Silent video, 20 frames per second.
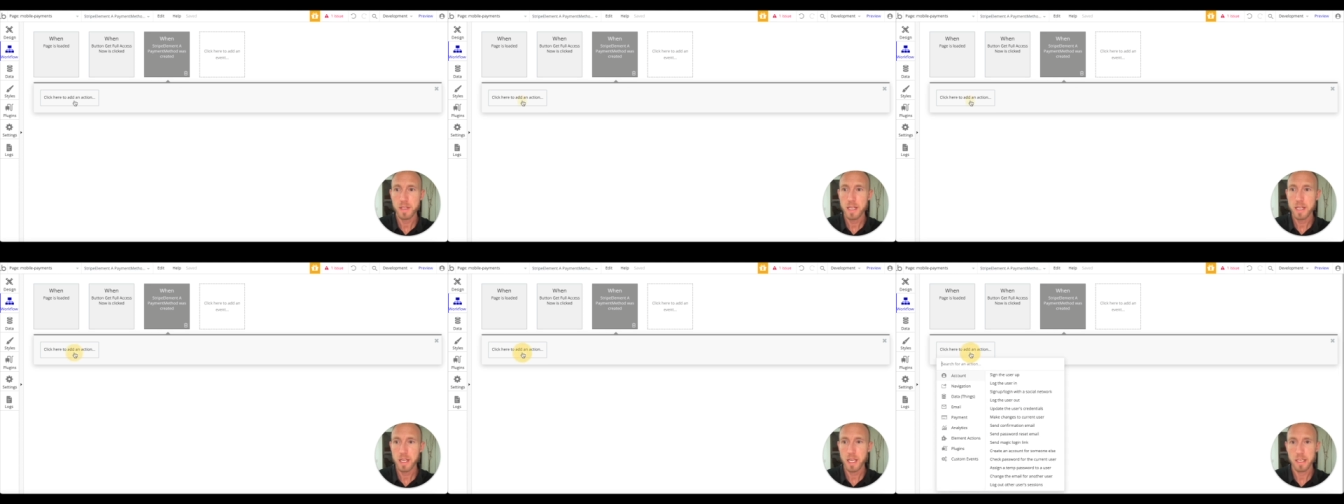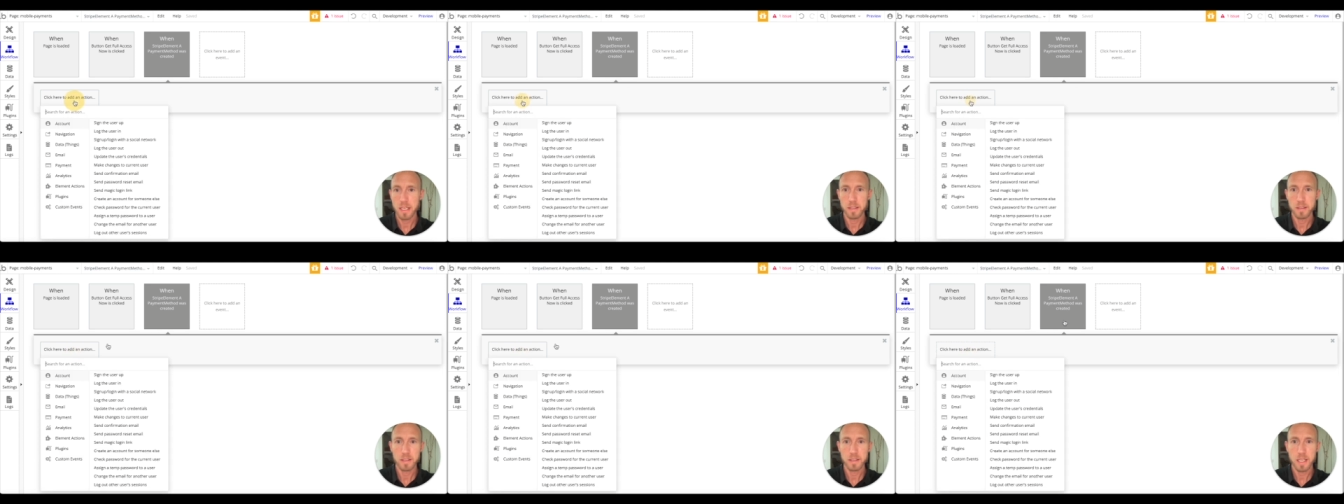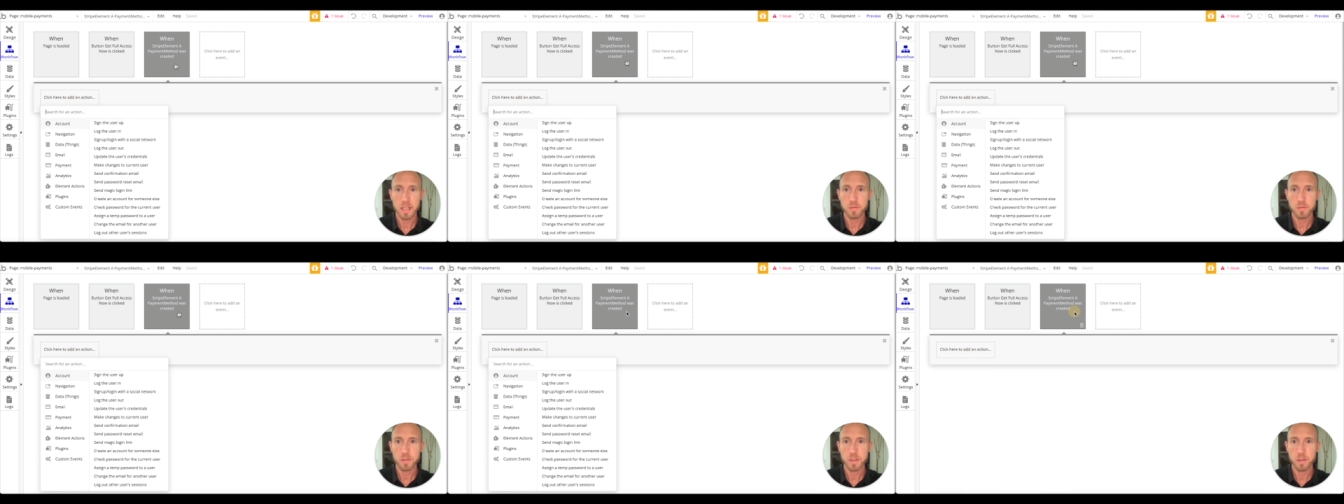And
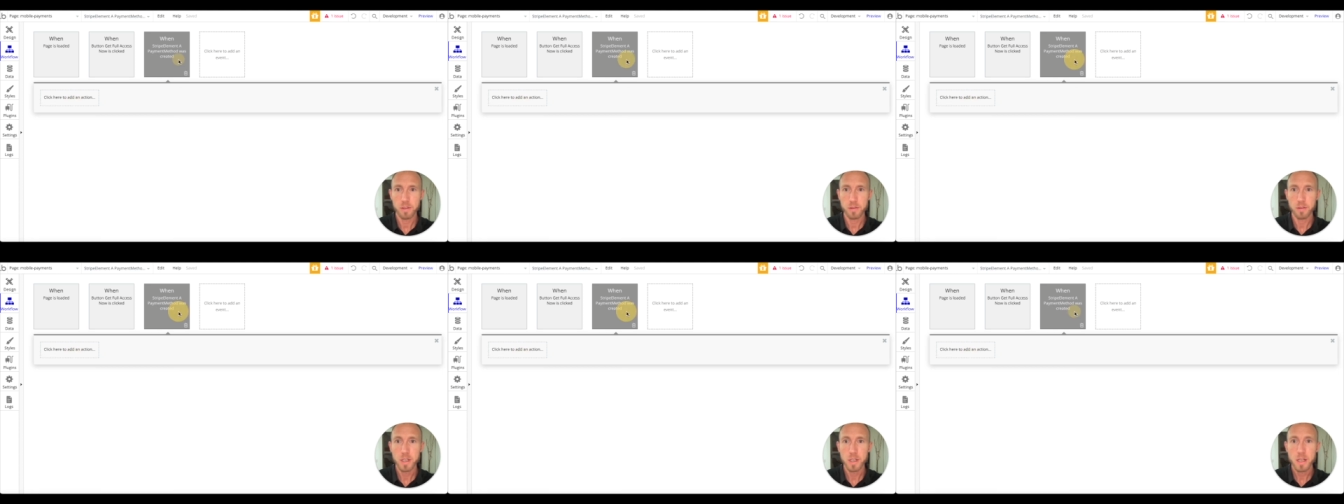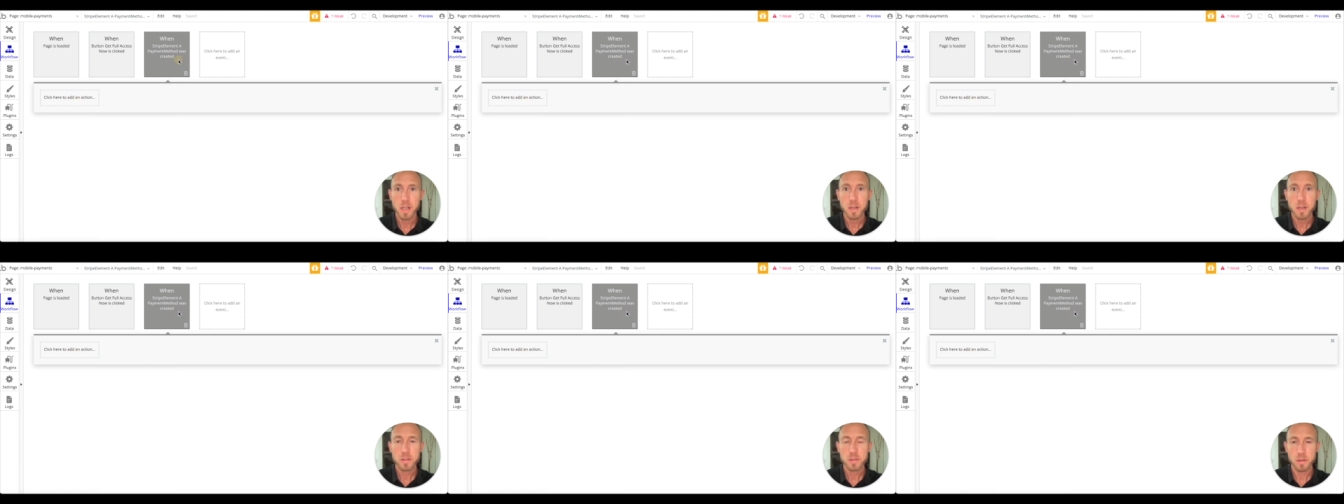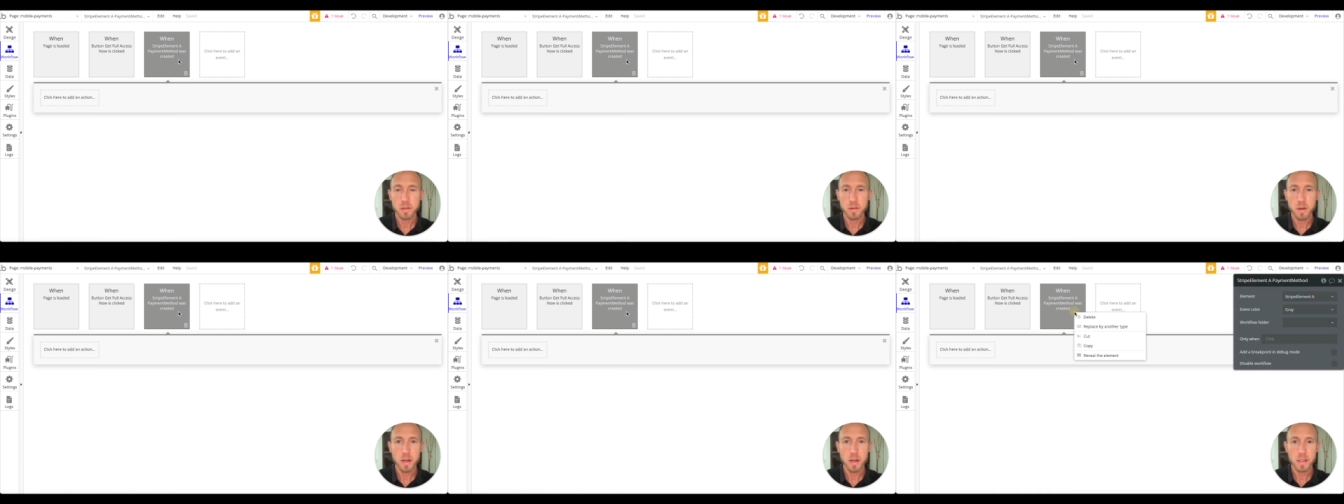yes, we do.
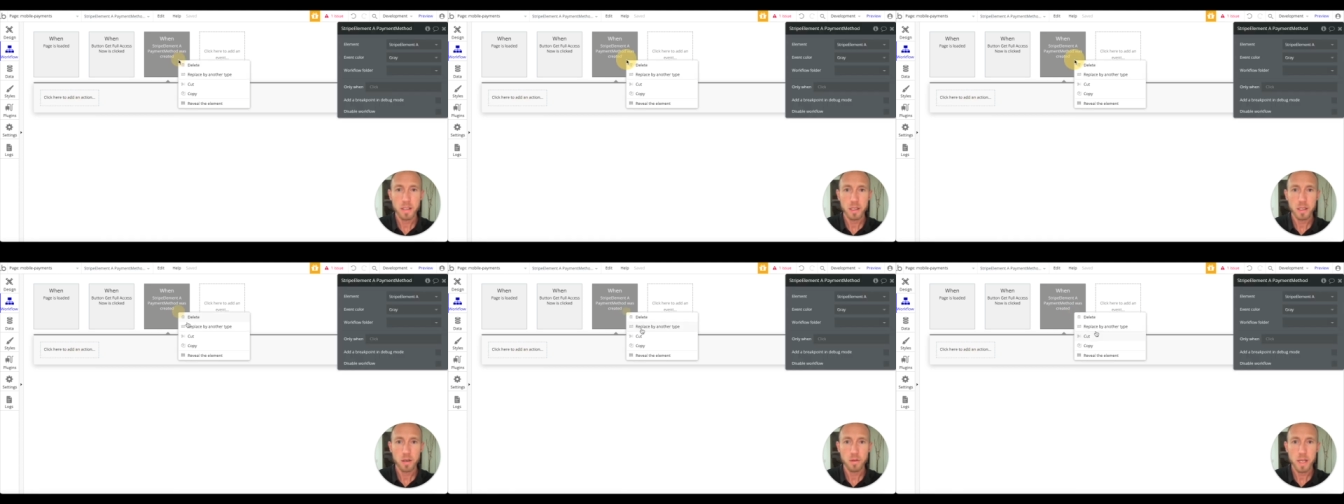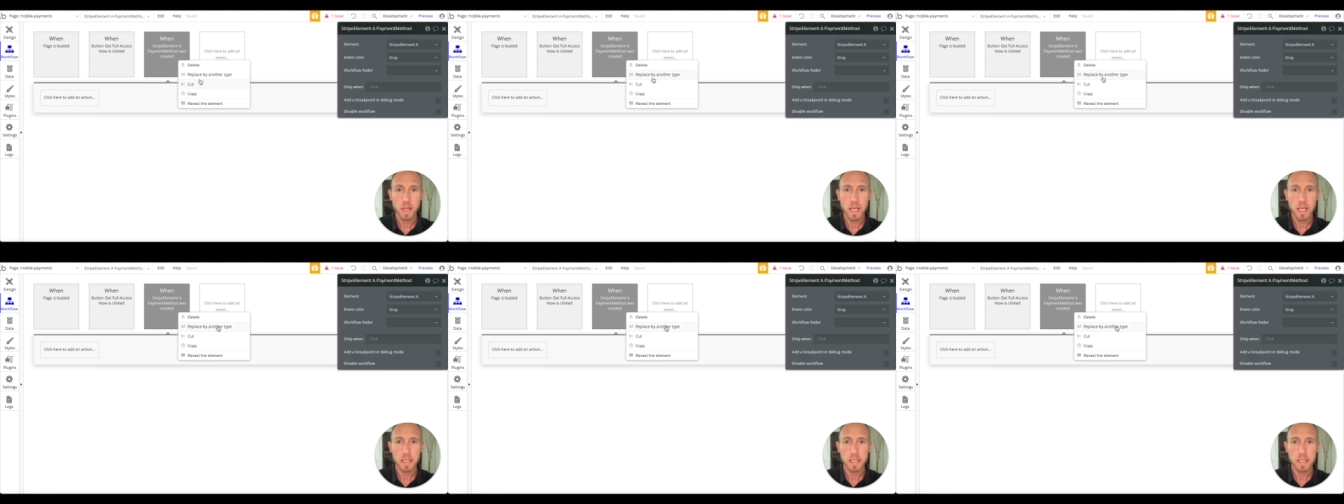So I'm going to go ahead